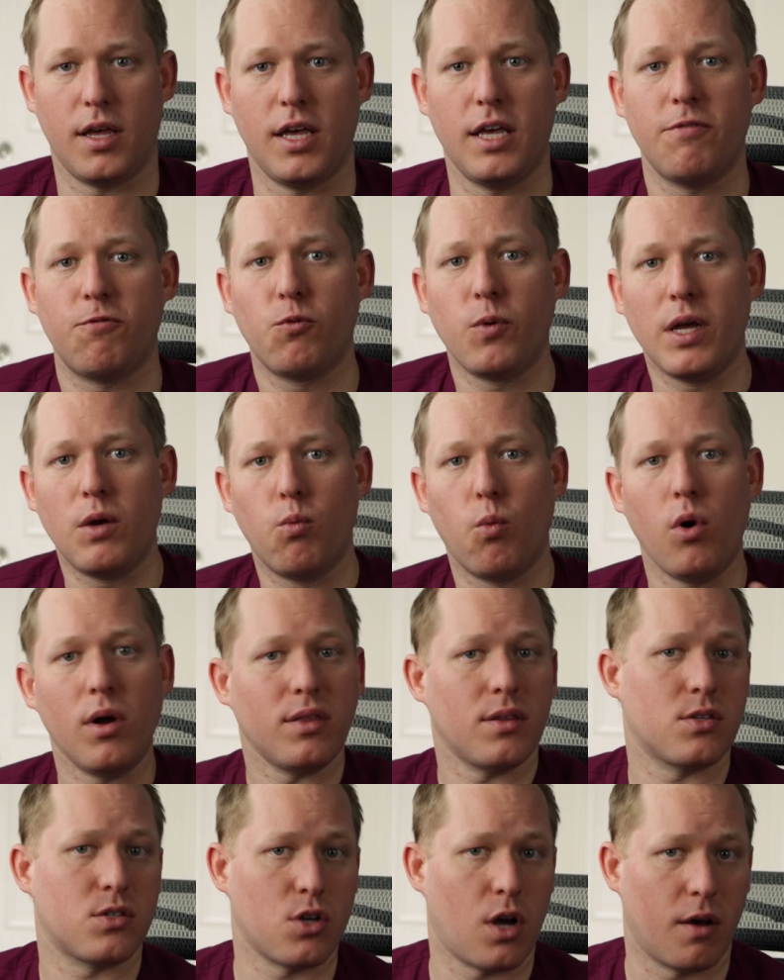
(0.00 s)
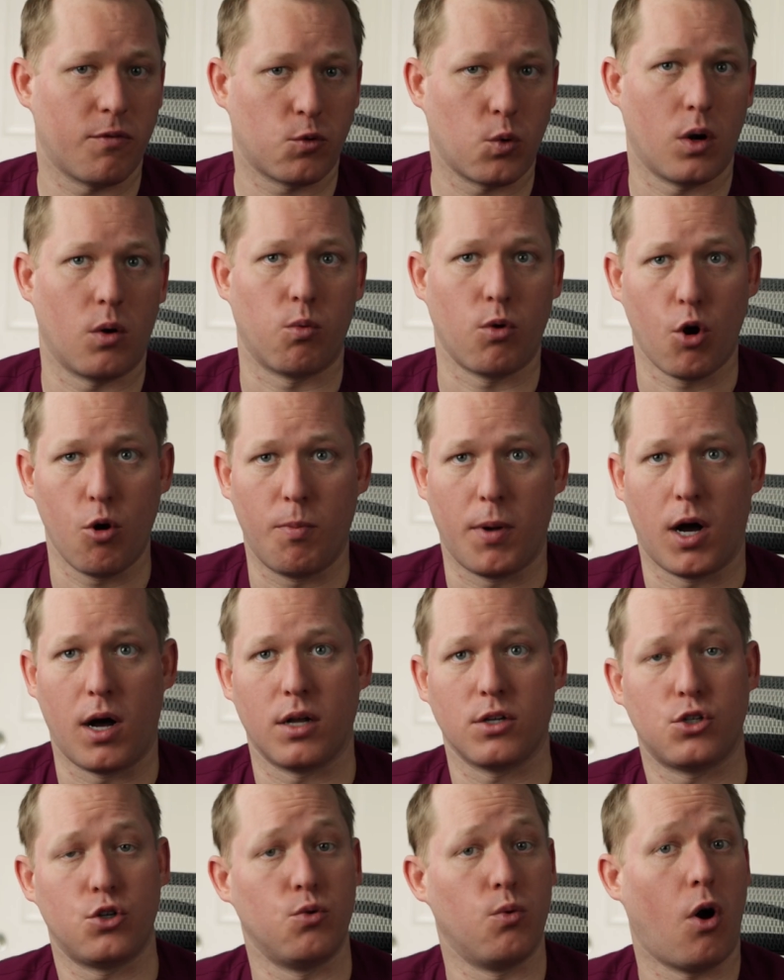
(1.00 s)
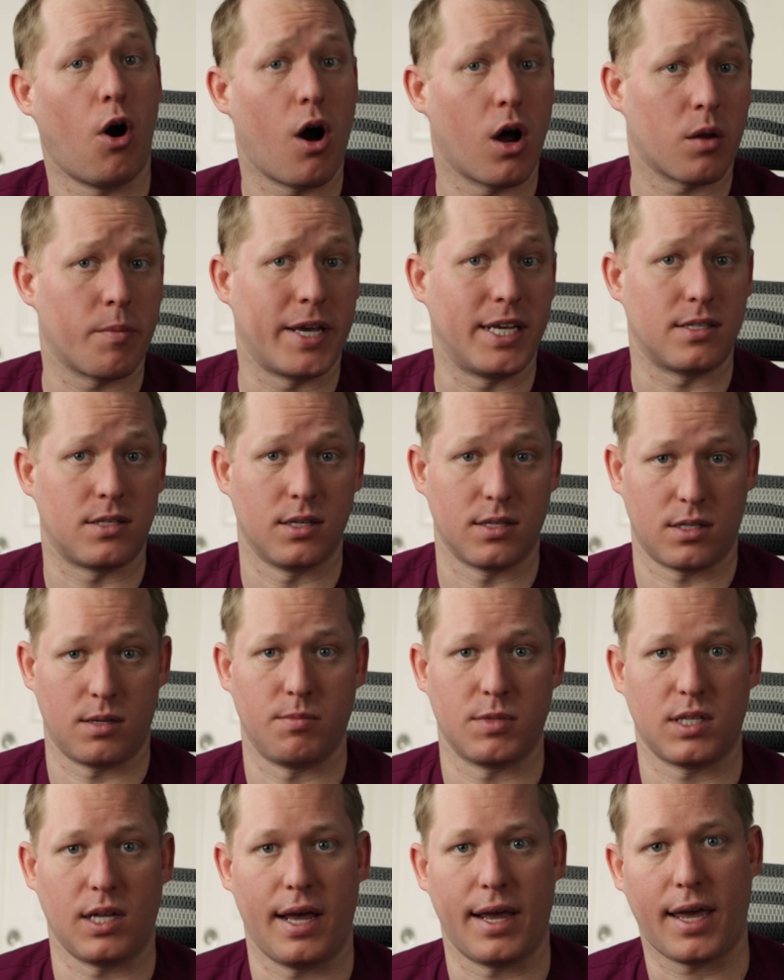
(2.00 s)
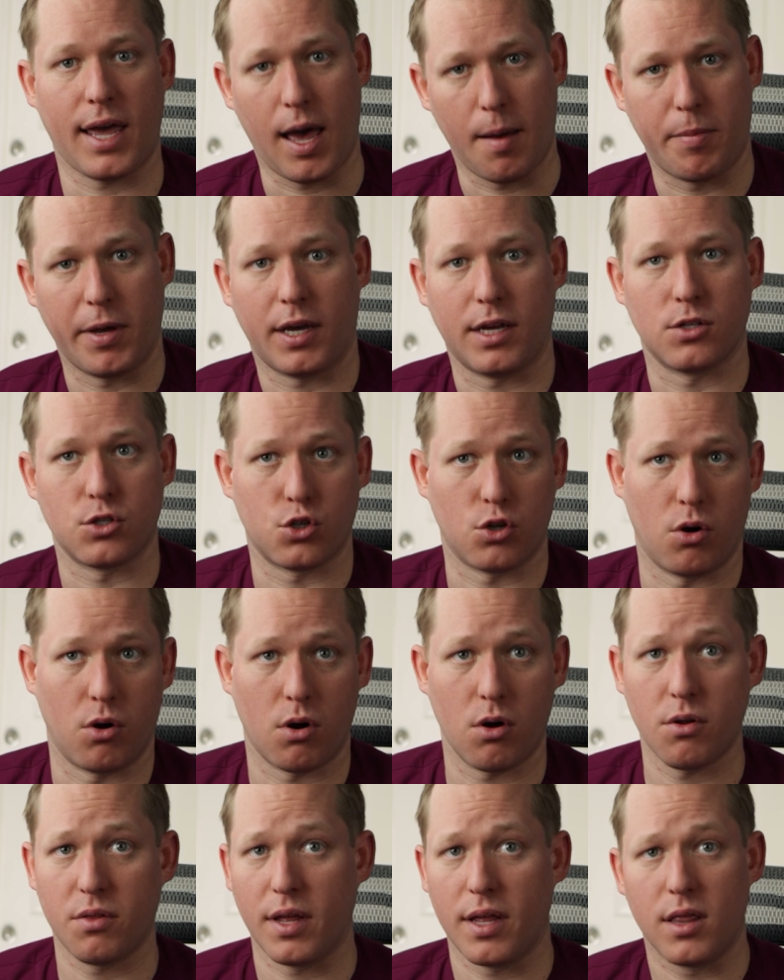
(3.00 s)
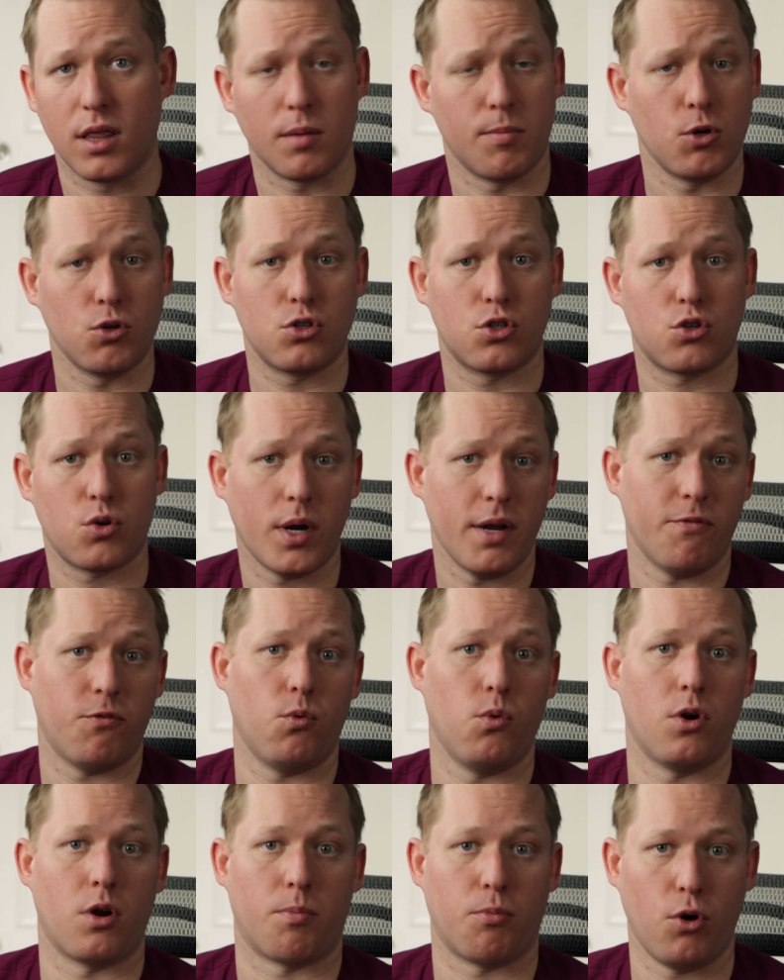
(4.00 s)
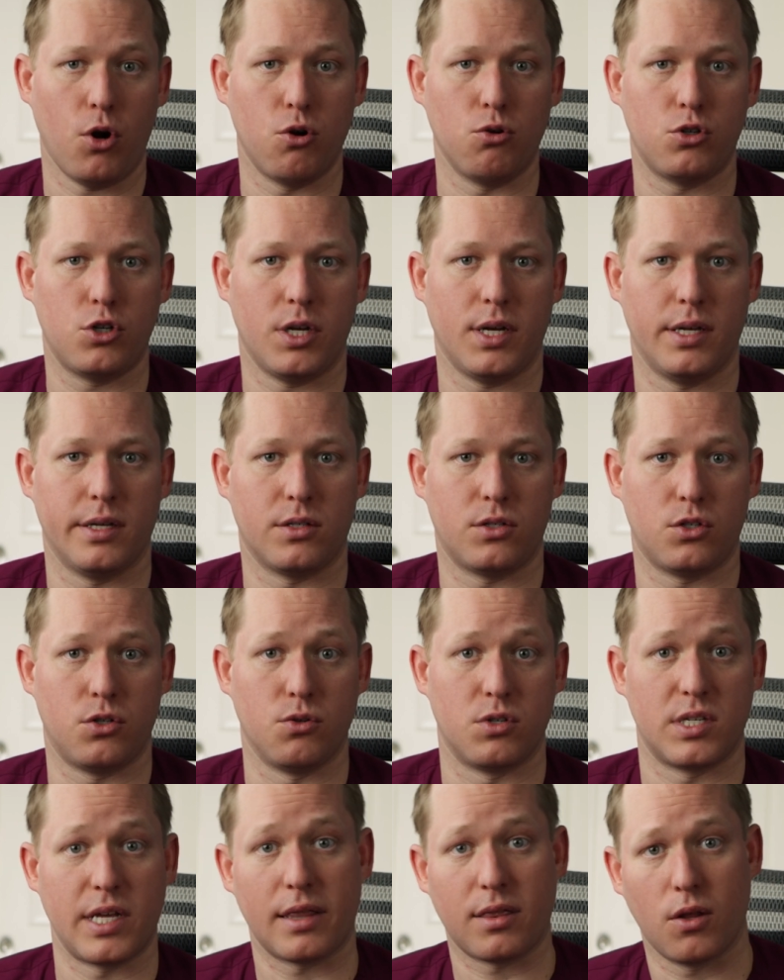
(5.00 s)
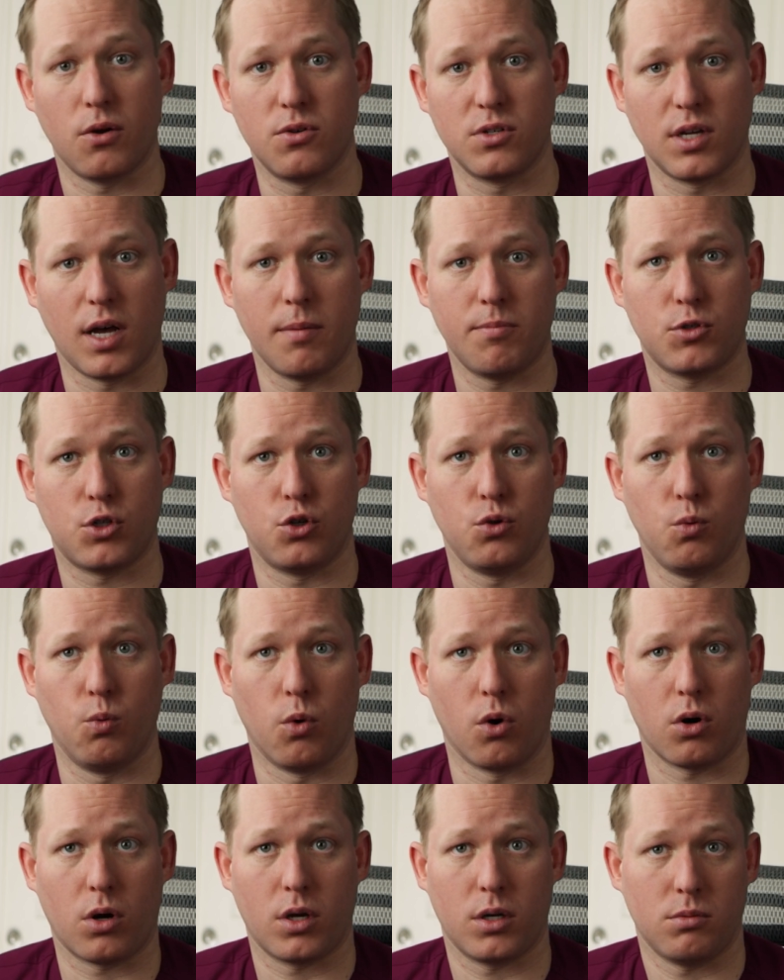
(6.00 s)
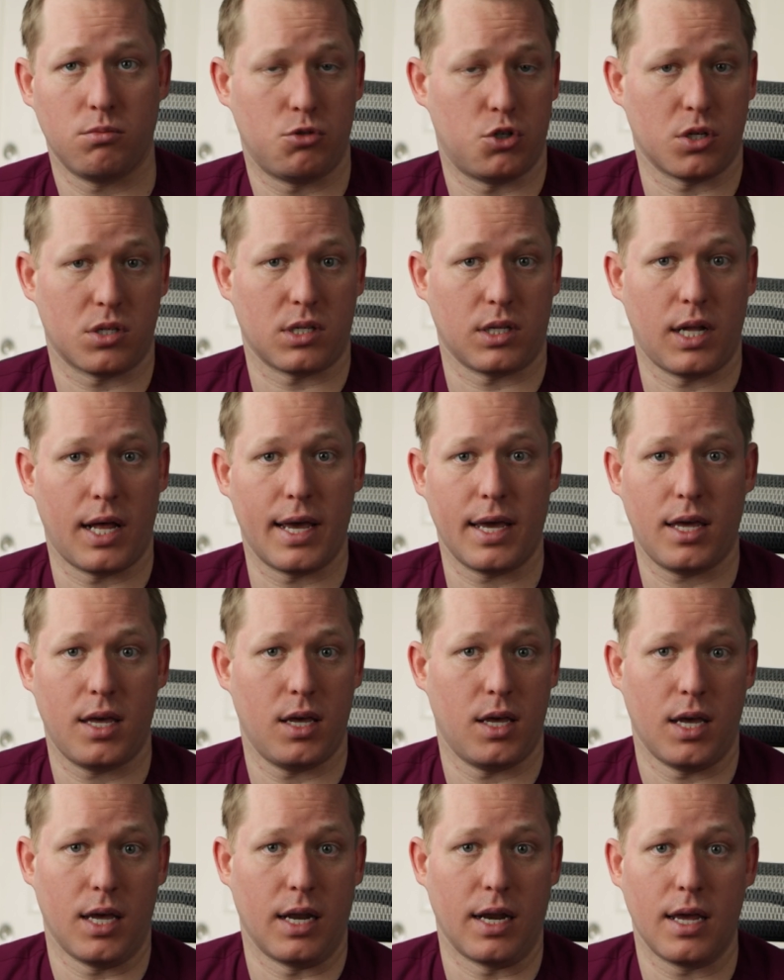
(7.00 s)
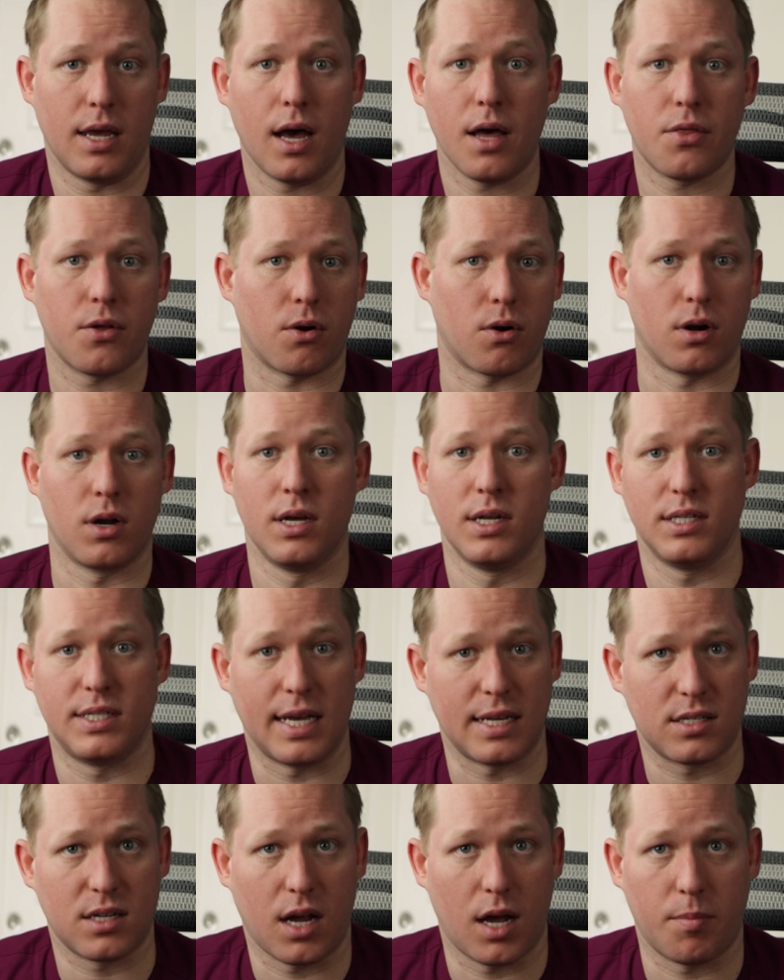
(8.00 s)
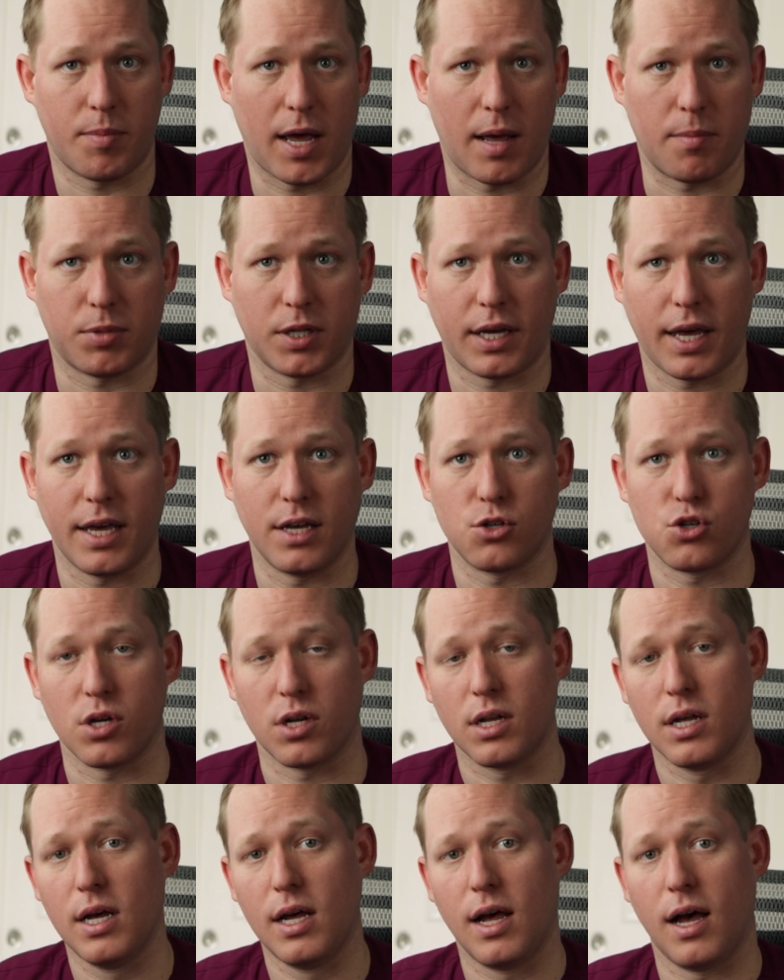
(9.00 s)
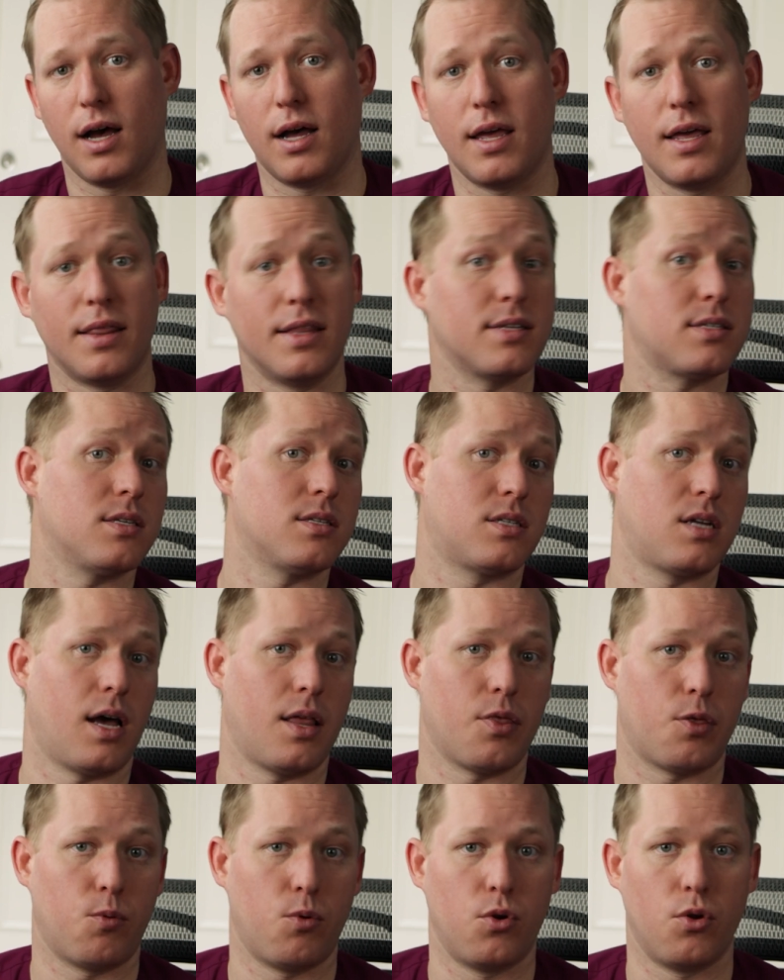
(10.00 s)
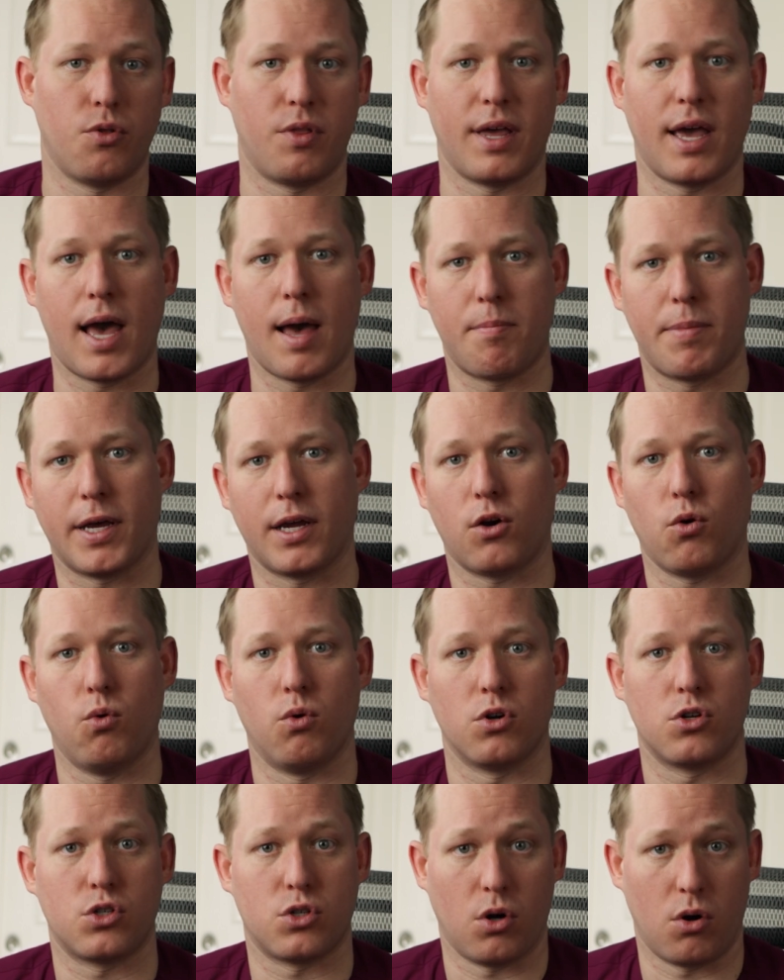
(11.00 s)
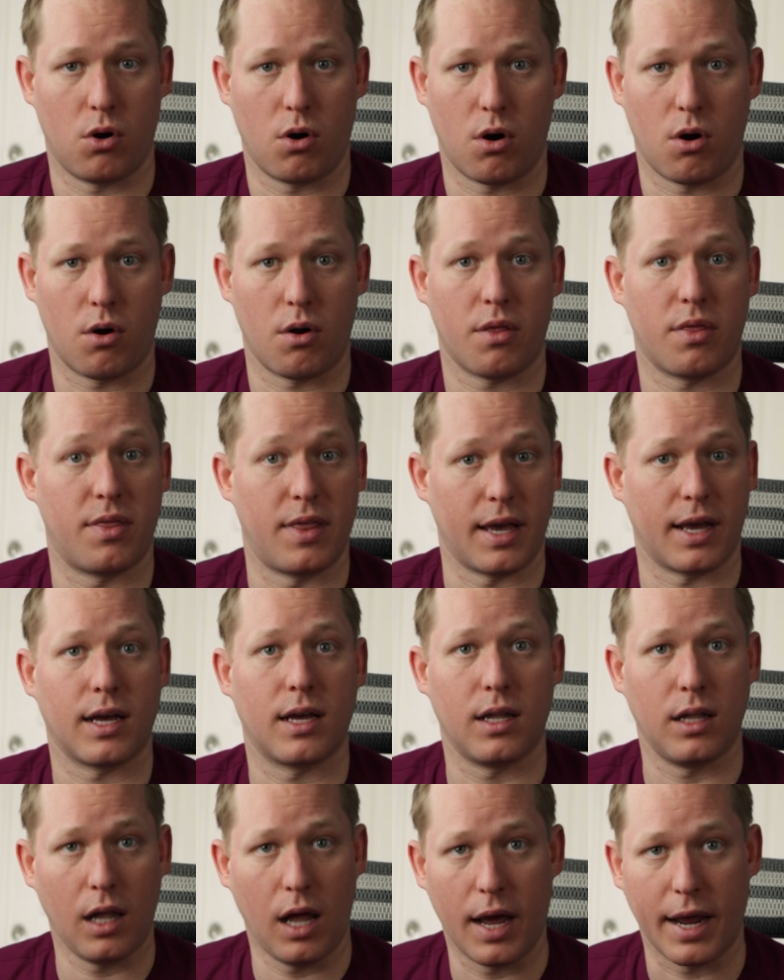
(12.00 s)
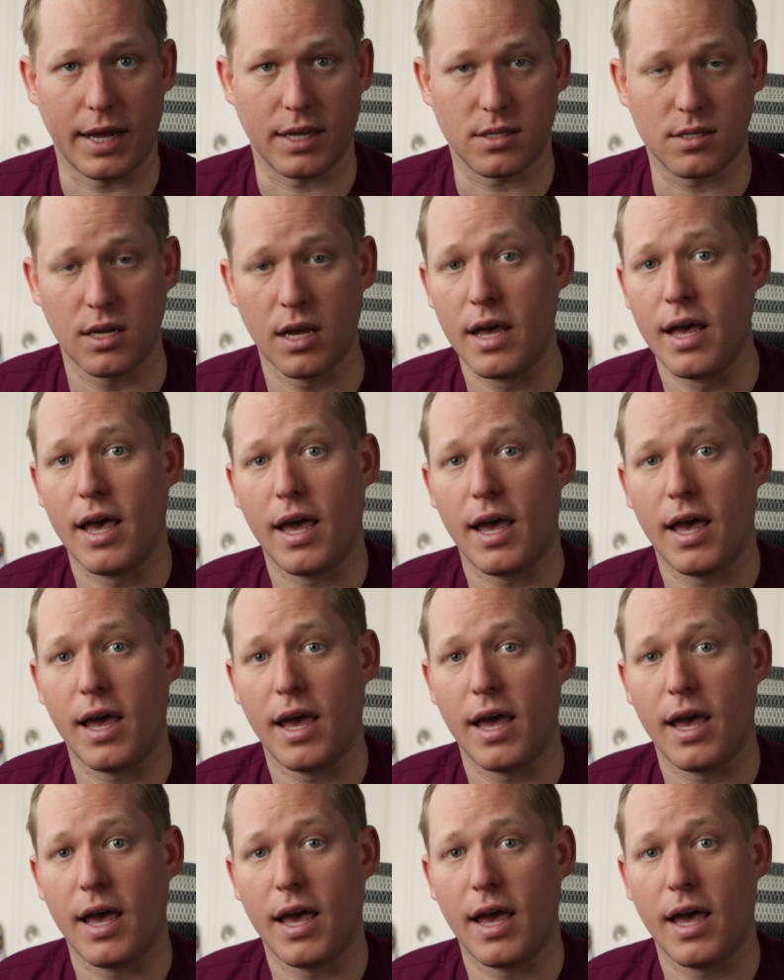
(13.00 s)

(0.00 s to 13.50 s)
If we want the software robot to automate systems like Epic and Cerner, then the most straightforward approach is to set those up to work just like any other desktop application. And this is done through the Epic or Cerner thick clients.